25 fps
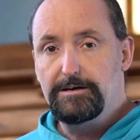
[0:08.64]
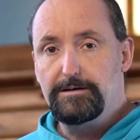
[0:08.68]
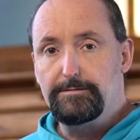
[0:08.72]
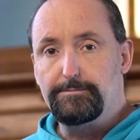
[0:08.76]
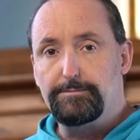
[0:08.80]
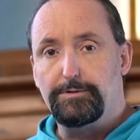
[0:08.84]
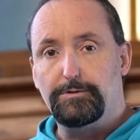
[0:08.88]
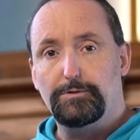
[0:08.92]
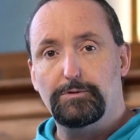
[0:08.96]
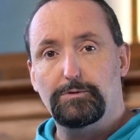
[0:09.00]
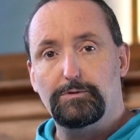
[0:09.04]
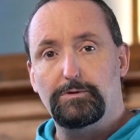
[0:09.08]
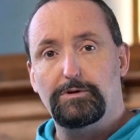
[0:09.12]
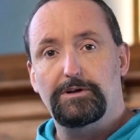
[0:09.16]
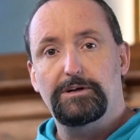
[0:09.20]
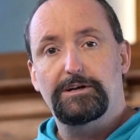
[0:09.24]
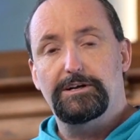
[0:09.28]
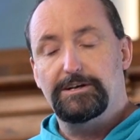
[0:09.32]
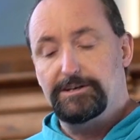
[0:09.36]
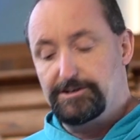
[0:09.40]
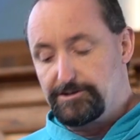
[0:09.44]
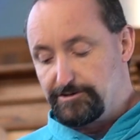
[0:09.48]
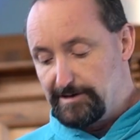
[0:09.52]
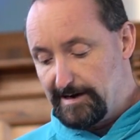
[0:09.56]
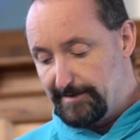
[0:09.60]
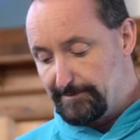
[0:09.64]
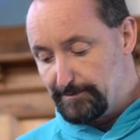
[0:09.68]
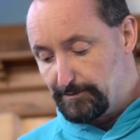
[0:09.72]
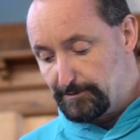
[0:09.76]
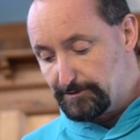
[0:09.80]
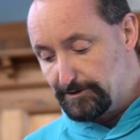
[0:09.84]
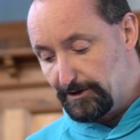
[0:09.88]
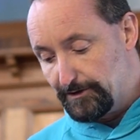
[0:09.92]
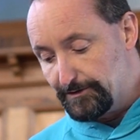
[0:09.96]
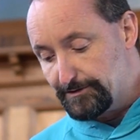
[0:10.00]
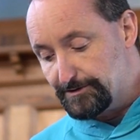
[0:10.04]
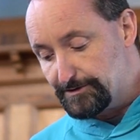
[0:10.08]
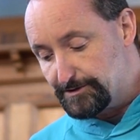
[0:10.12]
Paul travelled
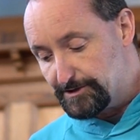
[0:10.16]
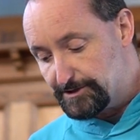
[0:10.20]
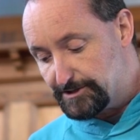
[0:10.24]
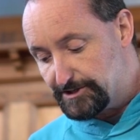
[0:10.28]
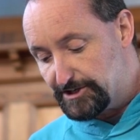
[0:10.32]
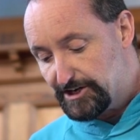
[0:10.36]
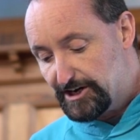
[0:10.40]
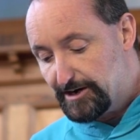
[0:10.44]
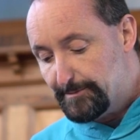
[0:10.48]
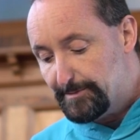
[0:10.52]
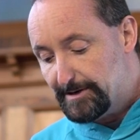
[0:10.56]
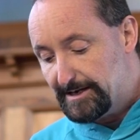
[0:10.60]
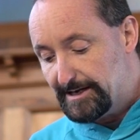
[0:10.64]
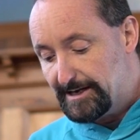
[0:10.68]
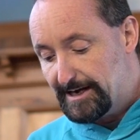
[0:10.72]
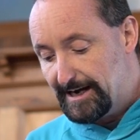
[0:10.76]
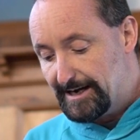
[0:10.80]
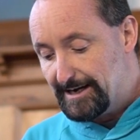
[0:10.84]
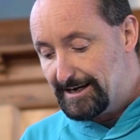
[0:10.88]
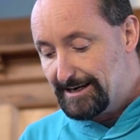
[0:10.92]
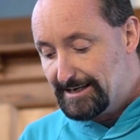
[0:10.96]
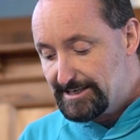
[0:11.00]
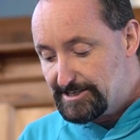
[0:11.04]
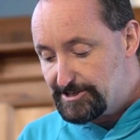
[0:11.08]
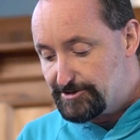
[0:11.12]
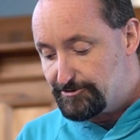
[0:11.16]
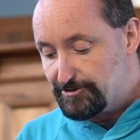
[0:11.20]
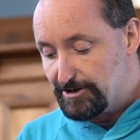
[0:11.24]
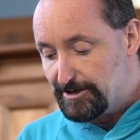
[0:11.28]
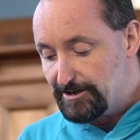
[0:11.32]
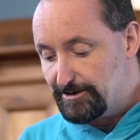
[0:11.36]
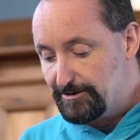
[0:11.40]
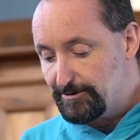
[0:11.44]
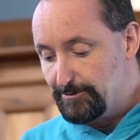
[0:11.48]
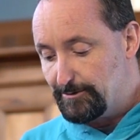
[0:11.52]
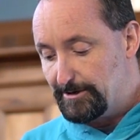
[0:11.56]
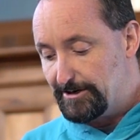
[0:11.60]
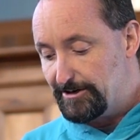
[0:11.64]
on to Derbe and Lystra,
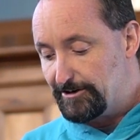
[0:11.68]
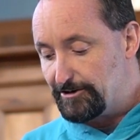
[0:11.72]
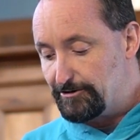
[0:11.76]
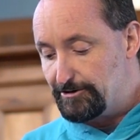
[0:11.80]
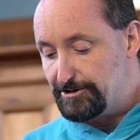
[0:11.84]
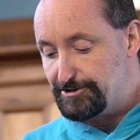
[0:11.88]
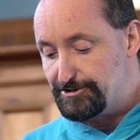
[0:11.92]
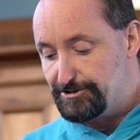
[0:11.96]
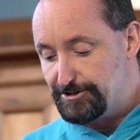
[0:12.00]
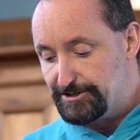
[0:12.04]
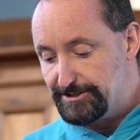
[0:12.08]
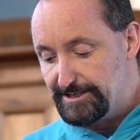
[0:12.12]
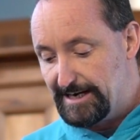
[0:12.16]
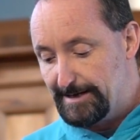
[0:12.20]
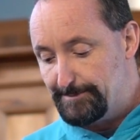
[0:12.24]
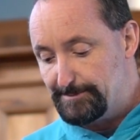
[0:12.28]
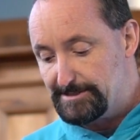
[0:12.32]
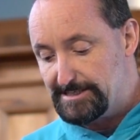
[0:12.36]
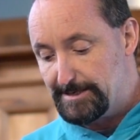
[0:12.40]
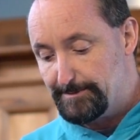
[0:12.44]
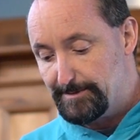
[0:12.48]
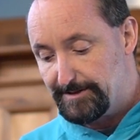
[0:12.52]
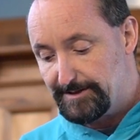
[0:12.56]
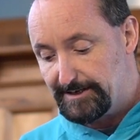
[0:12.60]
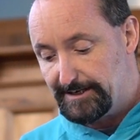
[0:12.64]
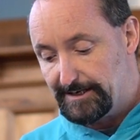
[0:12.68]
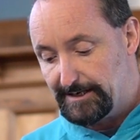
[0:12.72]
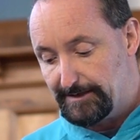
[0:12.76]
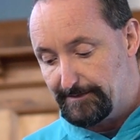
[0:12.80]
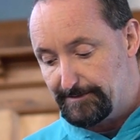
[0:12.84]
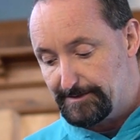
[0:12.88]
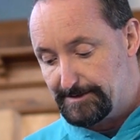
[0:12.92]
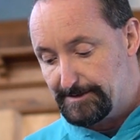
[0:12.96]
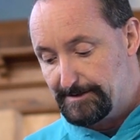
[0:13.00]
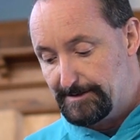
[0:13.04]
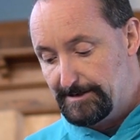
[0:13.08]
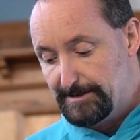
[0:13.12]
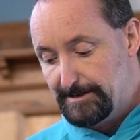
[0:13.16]
where a Christian named Timothy
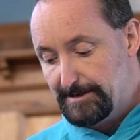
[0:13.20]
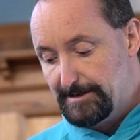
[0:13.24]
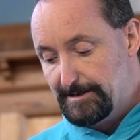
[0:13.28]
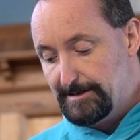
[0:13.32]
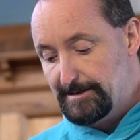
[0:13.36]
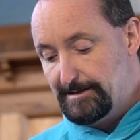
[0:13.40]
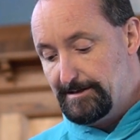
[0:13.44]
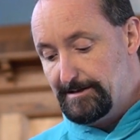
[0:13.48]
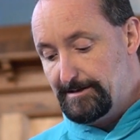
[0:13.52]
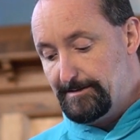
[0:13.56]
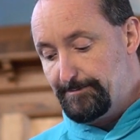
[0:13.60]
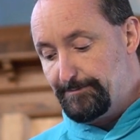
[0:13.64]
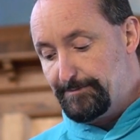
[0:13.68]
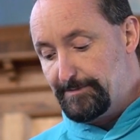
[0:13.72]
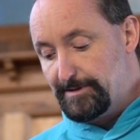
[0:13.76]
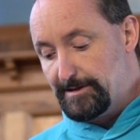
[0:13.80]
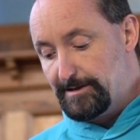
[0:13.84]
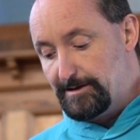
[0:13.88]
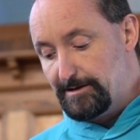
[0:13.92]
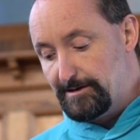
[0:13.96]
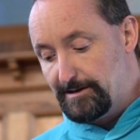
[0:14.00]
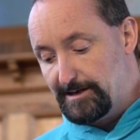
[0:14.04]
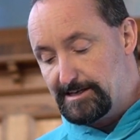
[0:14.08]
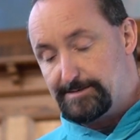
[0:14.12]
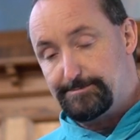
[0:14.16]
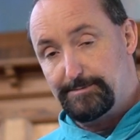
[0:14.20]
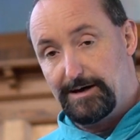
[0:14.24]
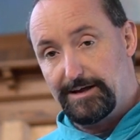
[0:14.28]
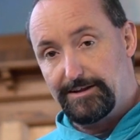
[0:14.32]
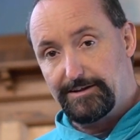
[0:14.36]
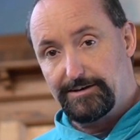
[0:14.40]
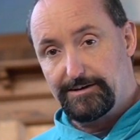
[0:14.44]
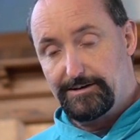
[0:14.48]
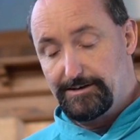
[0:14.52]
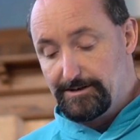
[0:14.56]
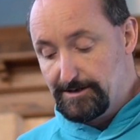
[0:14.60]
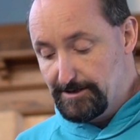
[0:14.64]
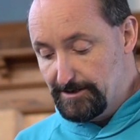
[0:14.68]
lived. His
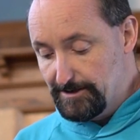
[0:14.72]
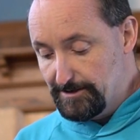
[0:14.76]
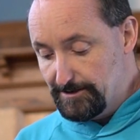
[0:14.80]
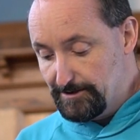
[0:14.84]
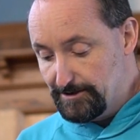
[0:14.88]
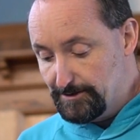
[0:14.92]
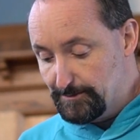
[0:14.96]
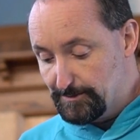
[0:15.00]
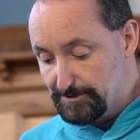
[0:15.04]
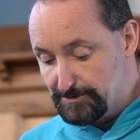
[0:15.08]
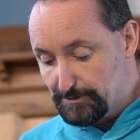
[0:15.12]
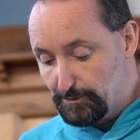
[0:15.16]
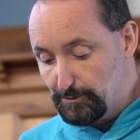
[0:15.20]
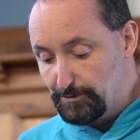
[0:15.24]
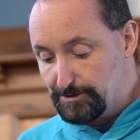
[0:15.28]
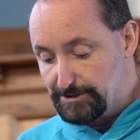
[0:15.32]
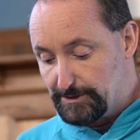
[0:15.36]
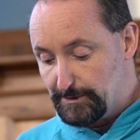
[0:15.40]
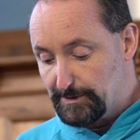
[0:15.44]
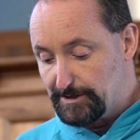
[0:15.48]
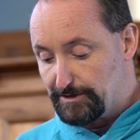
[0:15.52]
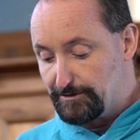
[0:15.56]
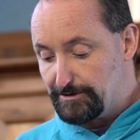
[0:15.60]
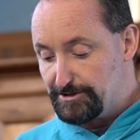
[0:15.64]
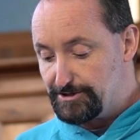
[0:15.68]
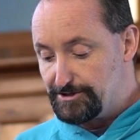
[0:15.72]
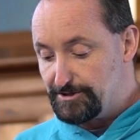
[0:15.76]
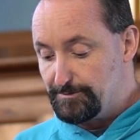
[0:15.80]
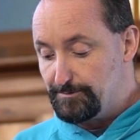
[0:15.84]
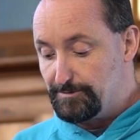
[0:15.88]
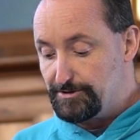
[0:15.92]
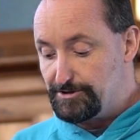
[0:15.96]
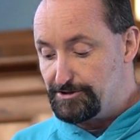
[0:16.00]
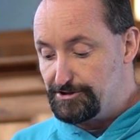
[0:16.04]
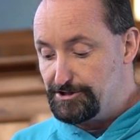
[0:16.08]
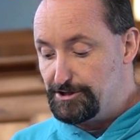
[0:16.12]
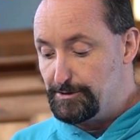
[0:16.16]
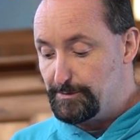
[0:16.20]
mother, who was also a Christian,
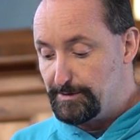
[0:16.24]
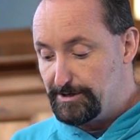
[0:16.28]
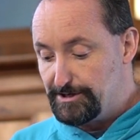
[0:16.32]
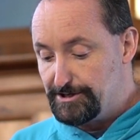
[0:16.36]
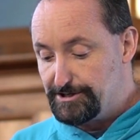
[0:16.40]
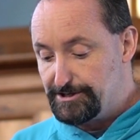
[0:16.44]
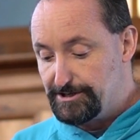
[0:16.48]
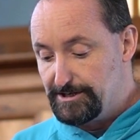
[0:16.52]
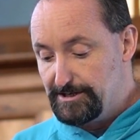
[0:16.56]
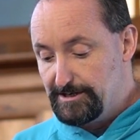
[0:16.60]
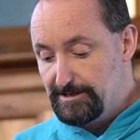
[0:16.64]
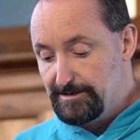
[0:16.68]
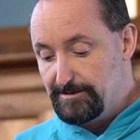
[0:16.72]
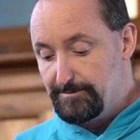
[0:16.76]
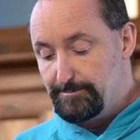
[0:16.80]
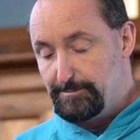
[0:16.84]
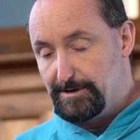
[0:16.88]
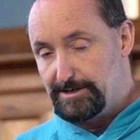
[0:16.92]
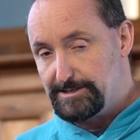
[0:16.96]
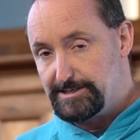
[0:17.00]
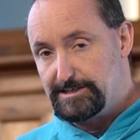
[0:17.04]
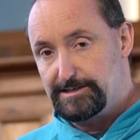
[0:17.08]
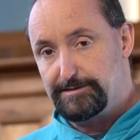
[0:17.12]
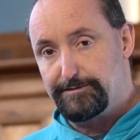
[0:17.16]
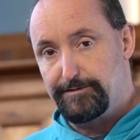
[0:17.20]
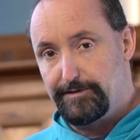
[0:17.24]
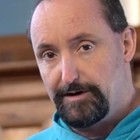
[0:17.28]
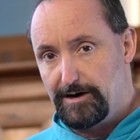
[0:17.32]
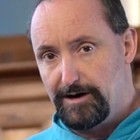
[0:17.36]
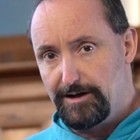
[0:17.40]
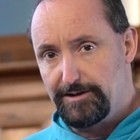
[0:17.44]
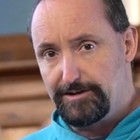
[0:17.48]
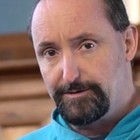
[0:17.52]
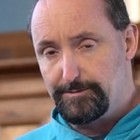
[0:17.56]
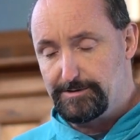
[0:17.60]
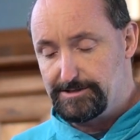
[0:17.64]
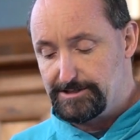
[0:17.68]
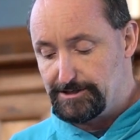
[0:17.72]
was Jewish, but his
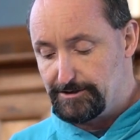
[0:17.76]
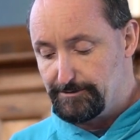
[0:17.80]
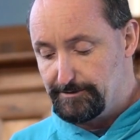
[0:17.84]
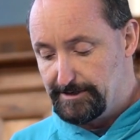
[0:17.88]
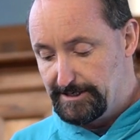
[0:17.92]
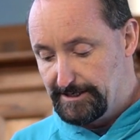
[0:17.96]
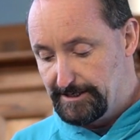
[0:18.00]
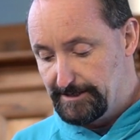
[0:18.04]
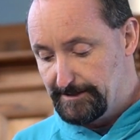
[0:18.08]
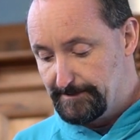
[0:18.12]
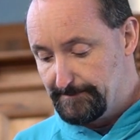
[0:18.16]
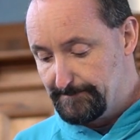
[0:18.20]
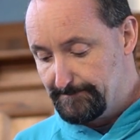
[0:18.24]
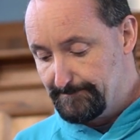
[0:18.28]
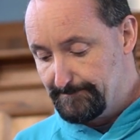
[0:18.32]
father was a Greek.